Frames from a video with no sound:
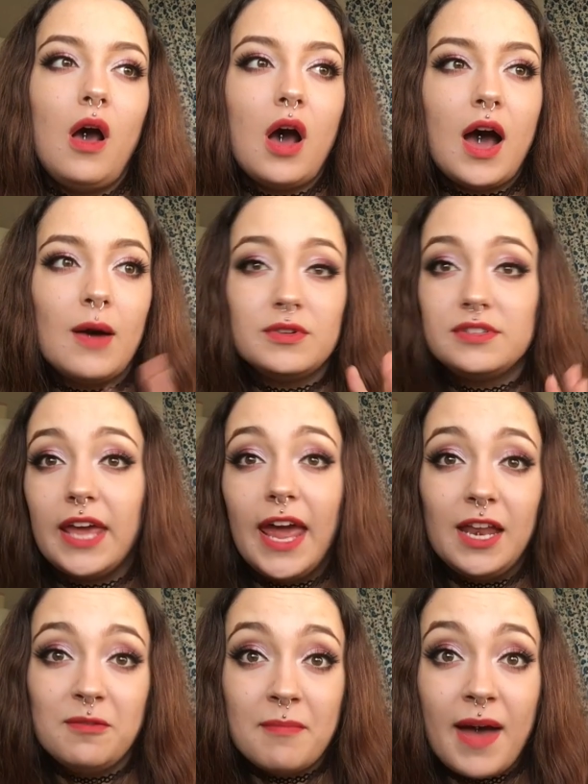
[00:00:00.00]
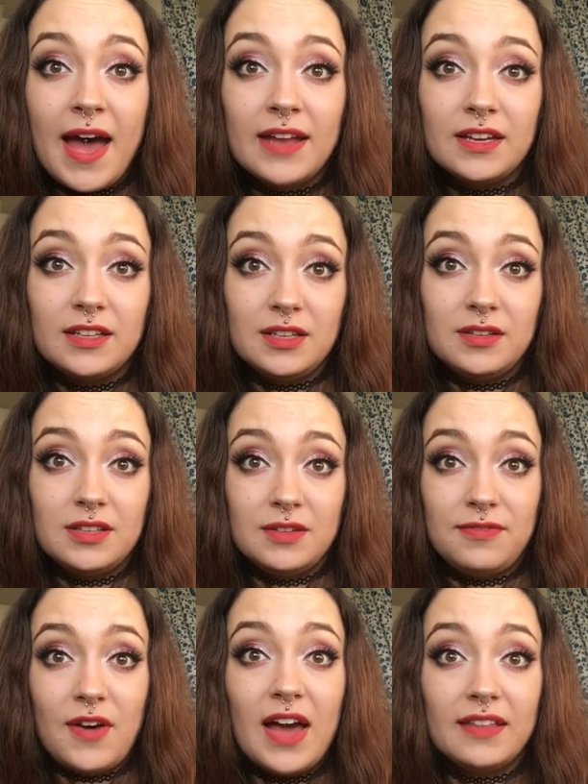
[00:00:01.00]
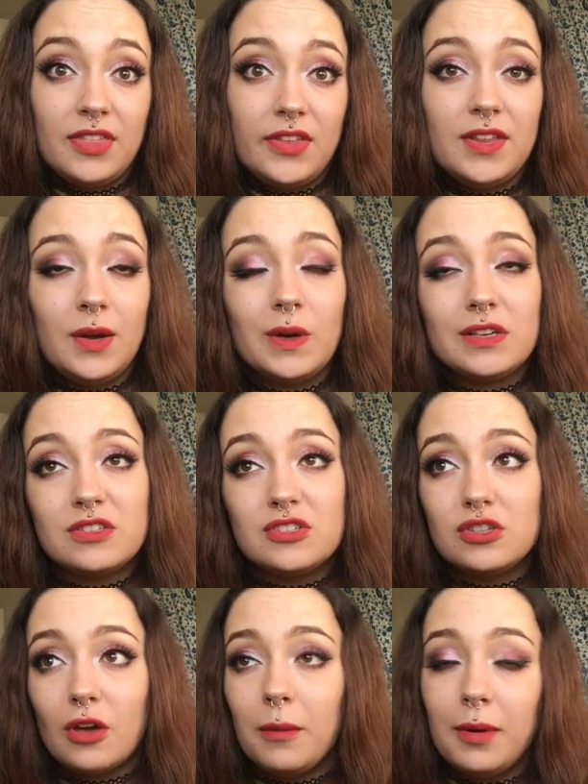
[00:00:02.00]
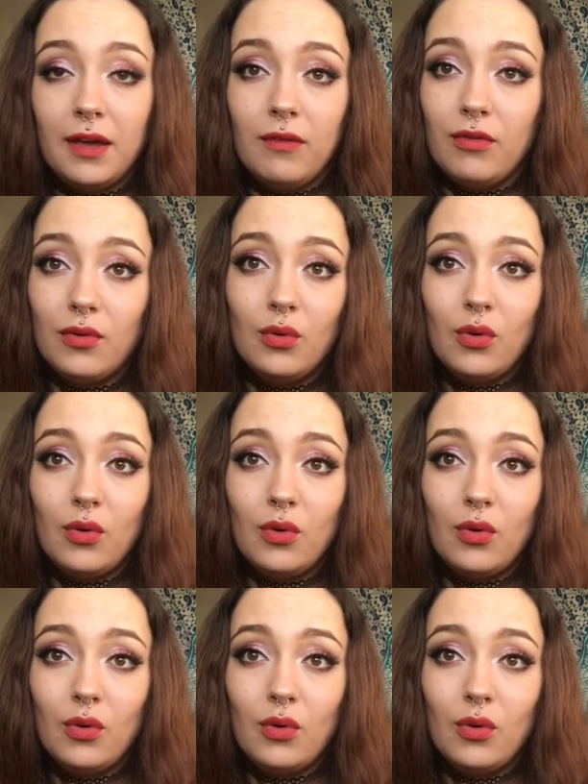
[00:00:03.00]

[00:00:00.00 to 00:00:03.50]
I was getting mad at the fact that they were so painful